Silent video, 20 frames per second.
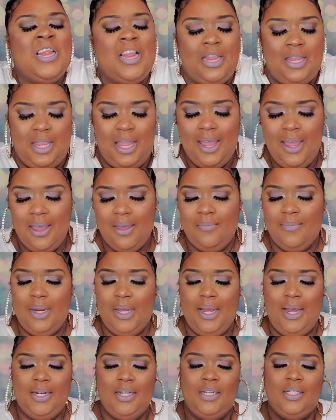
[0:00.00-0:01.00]
Damn, they
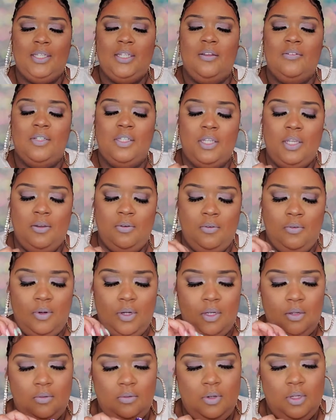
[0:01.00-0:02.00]
got this stuff still
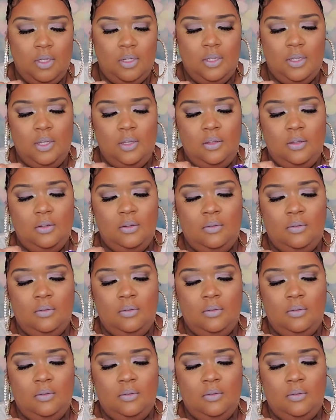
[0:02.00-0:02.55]
good.